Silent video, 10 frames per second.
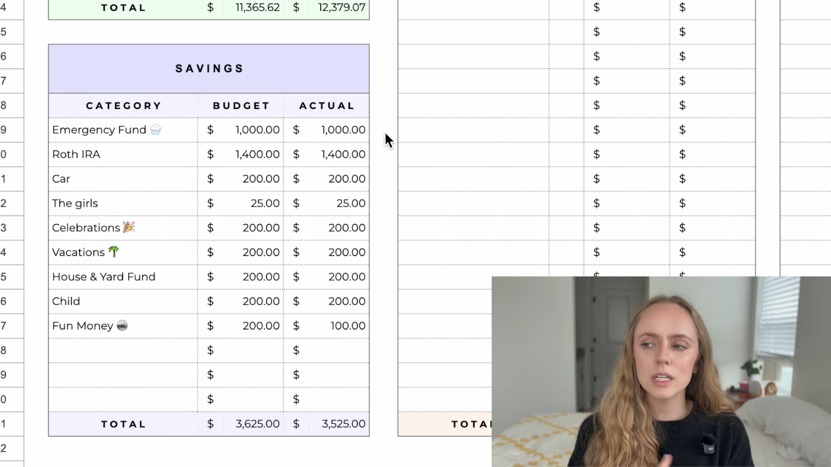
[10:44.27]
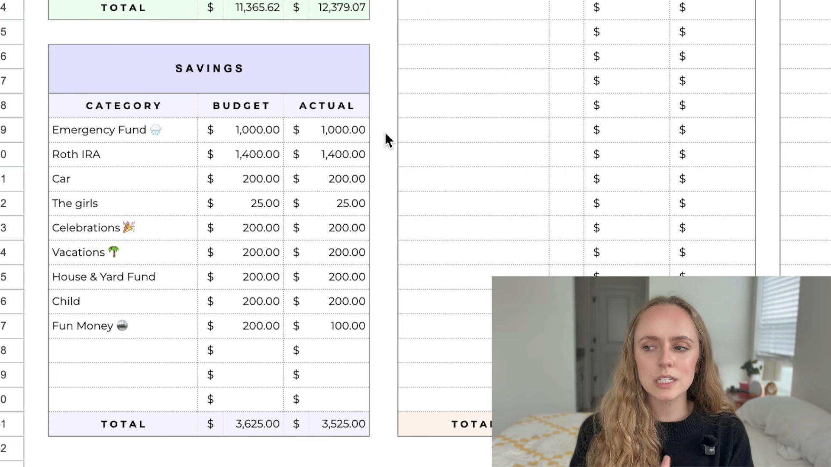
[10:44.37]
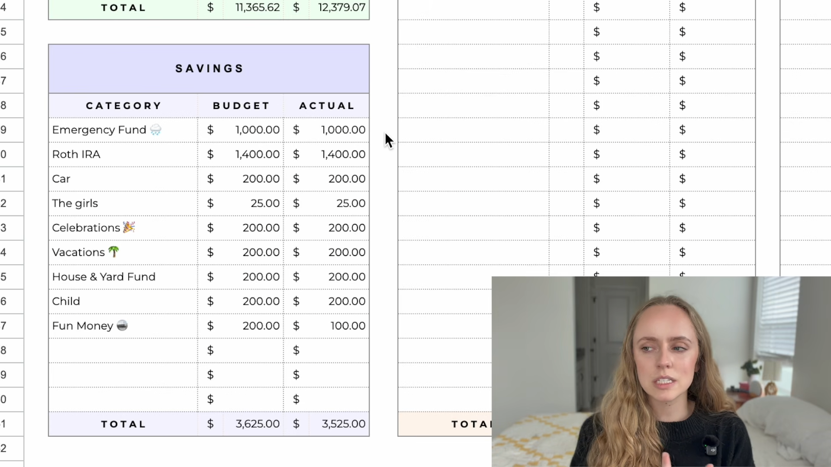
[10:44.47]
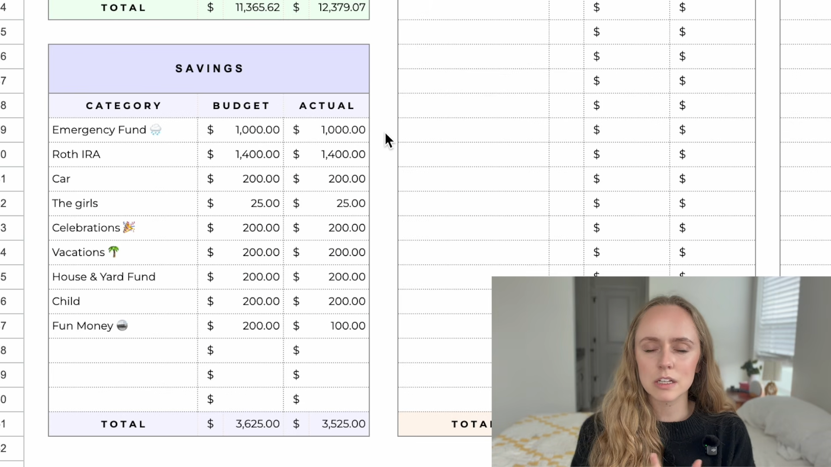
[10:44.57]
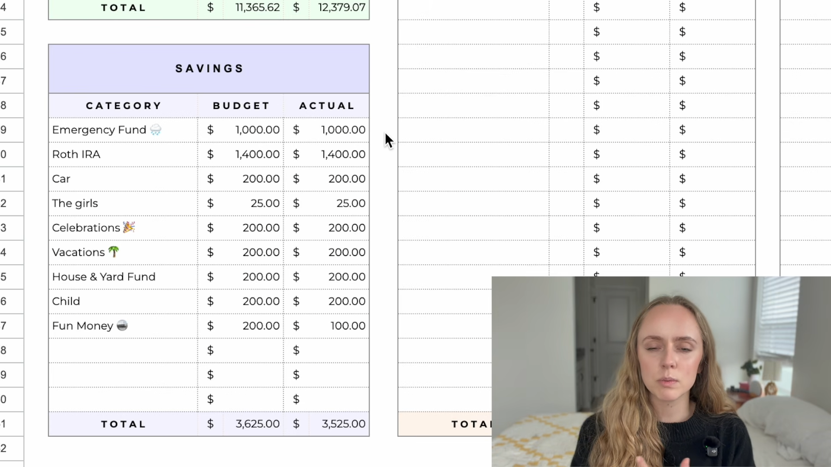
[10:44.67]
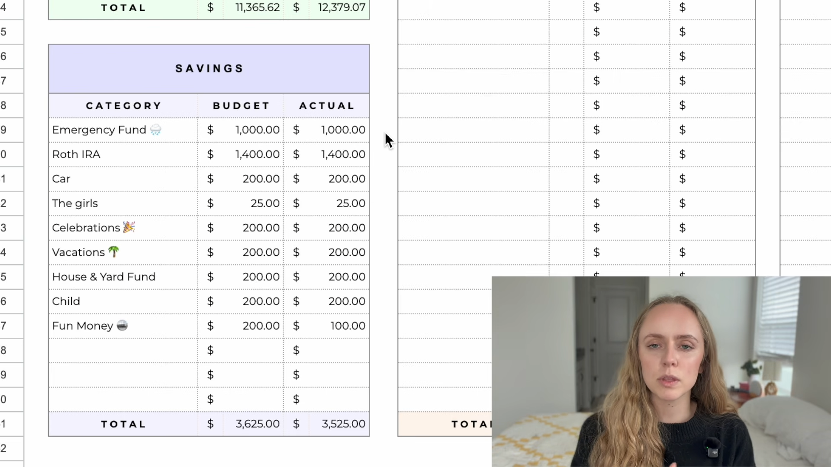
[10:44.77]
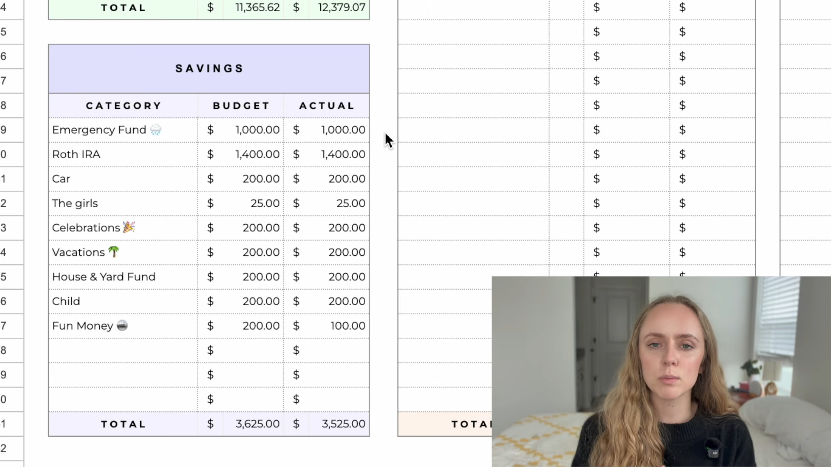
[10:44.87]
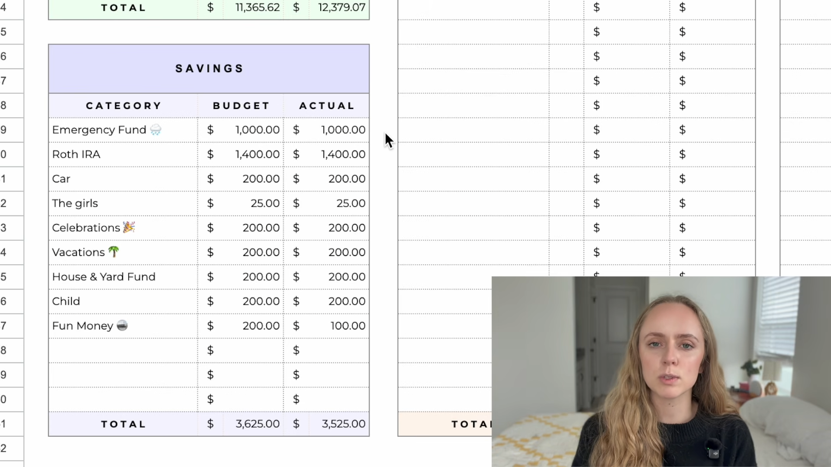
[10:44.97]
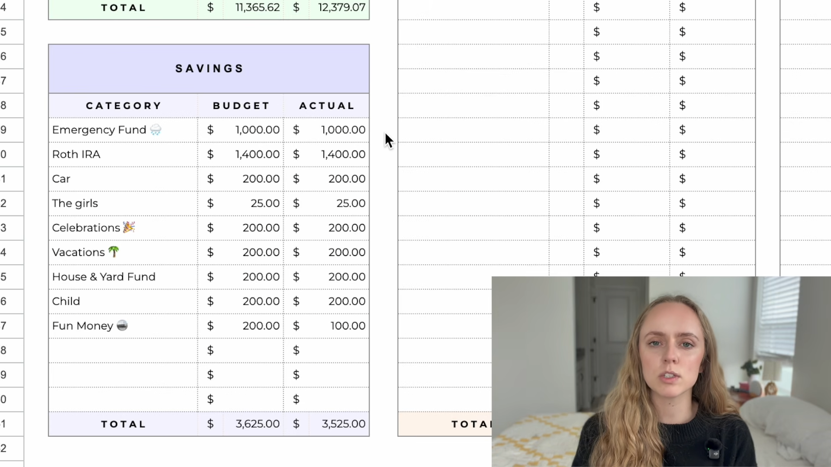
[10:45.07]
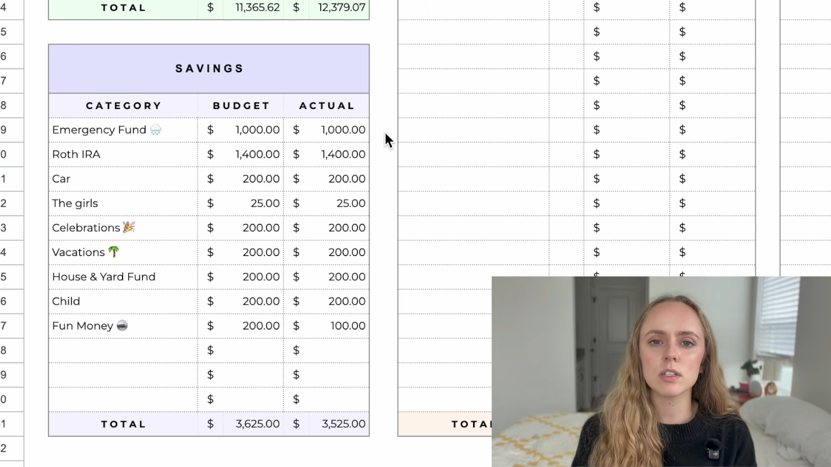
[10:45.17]
it's a 6-month
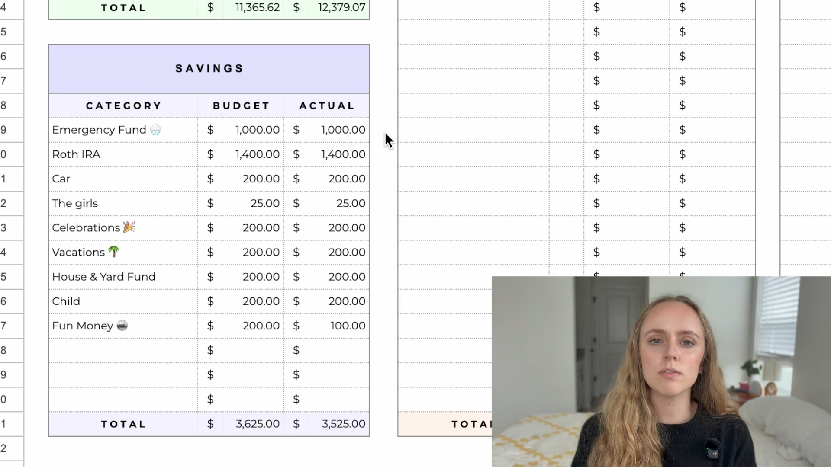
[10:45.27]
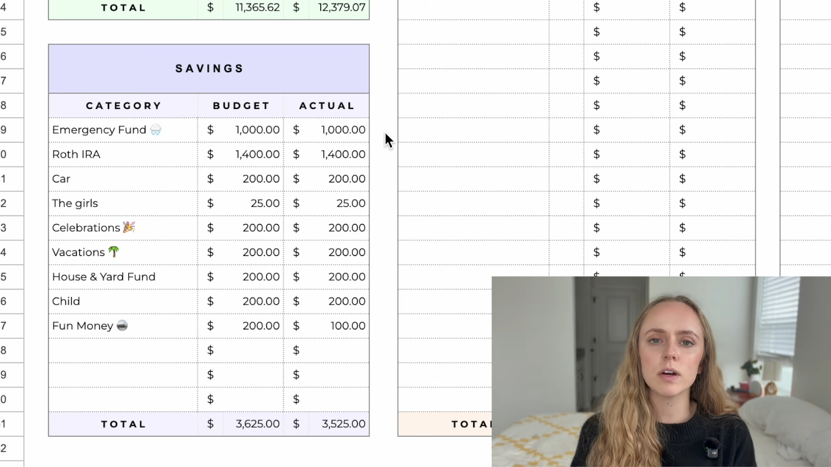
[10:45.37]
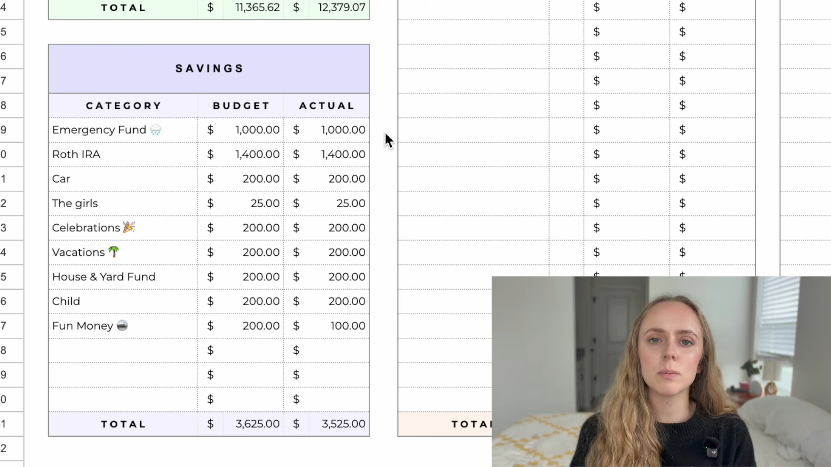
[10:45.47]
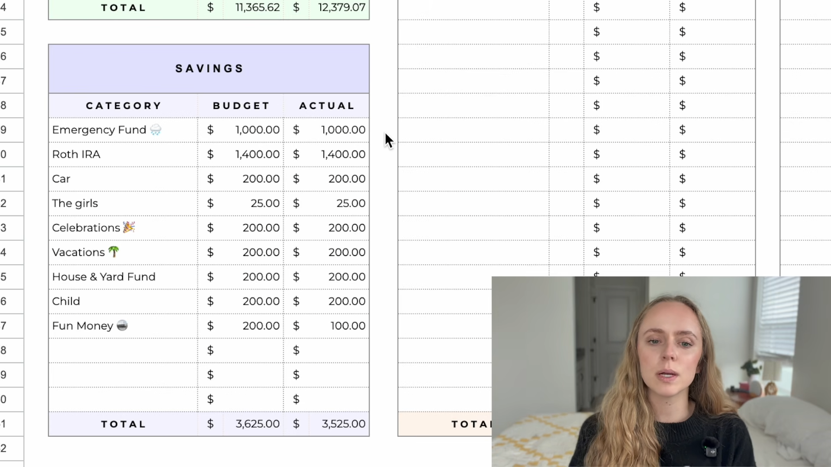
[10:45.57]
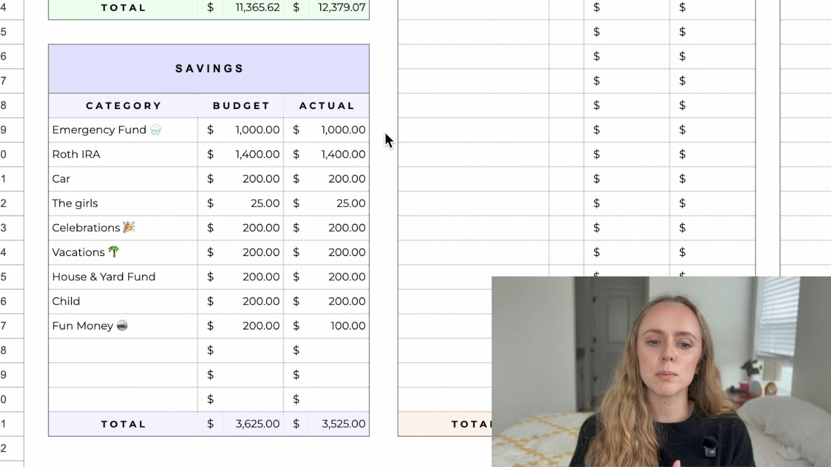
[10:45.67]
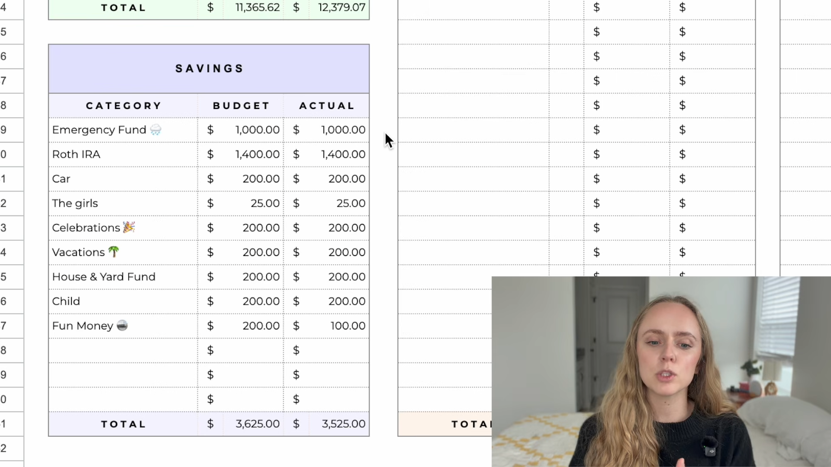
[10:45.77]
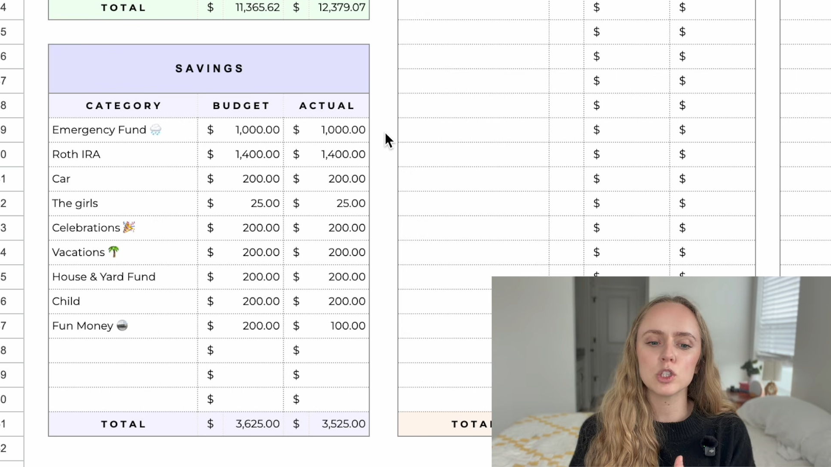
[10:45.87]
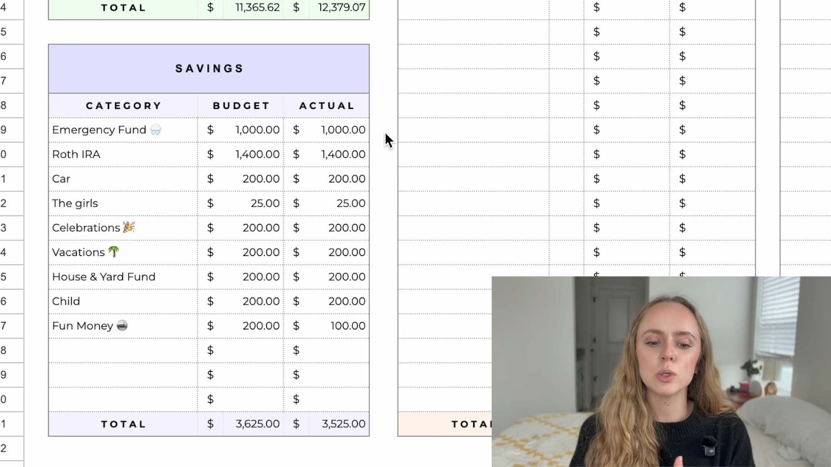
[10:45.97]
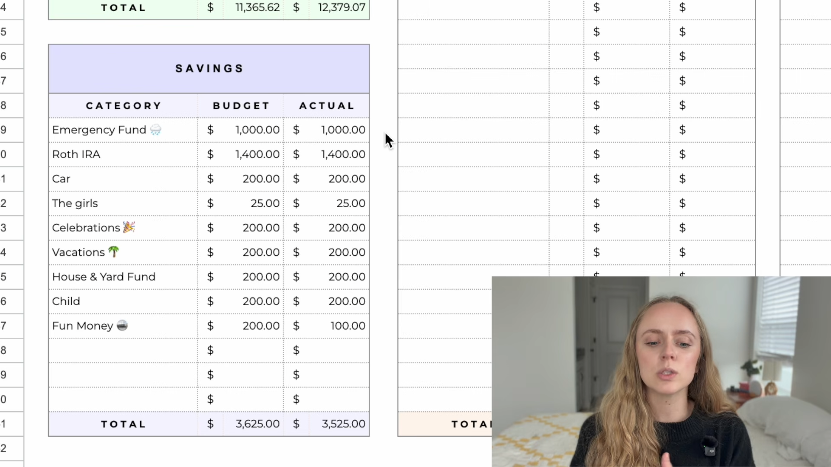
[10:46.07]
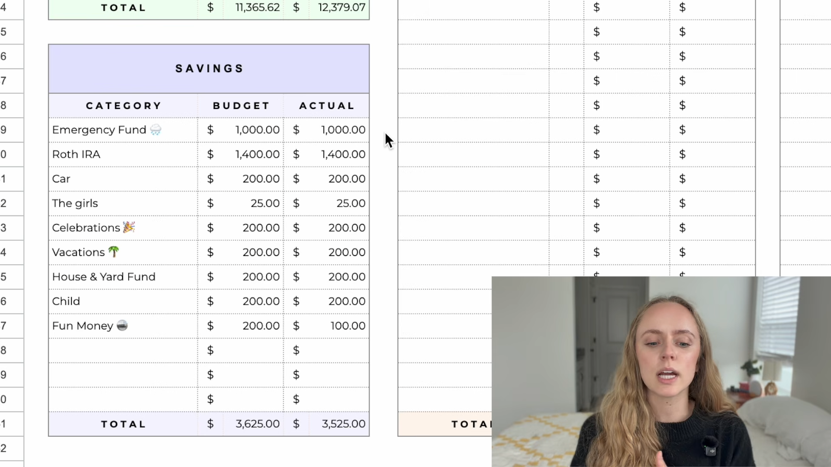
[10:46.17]
emergency fund, but number
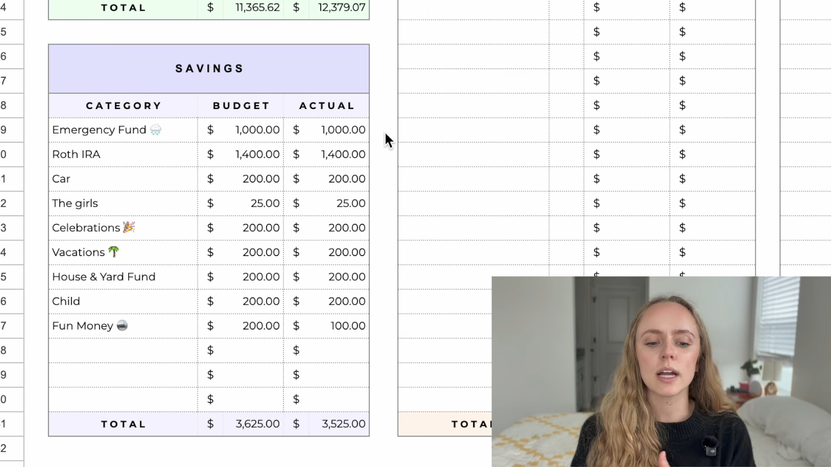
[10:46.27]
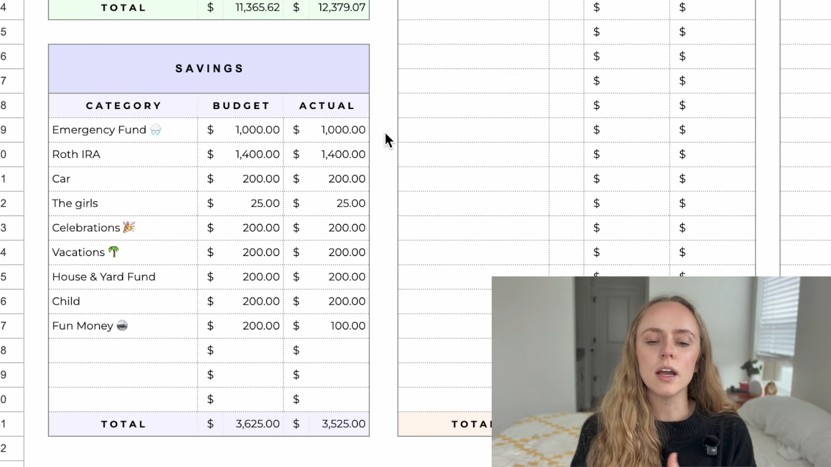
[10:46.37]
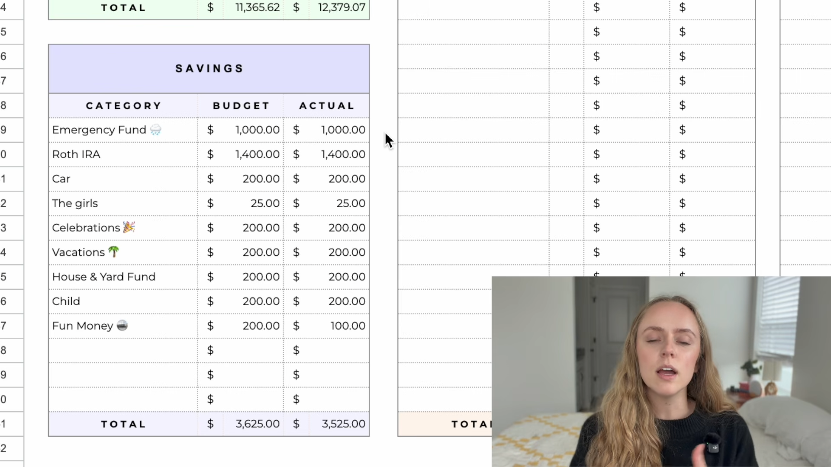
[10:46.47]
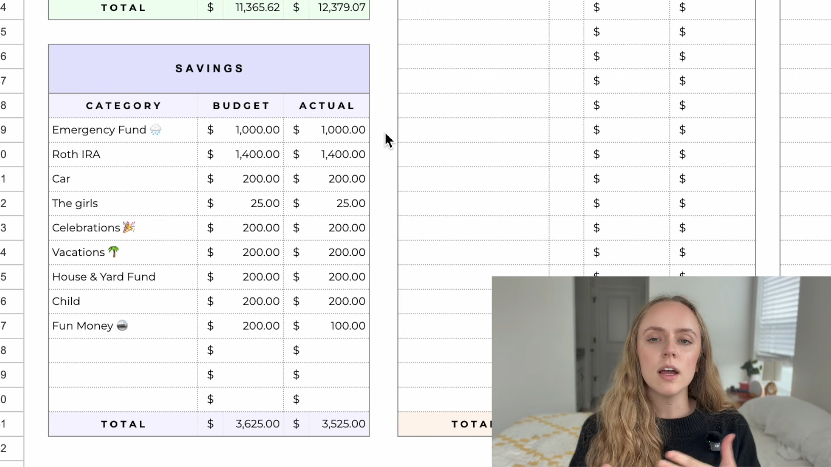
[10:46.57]
two, it's like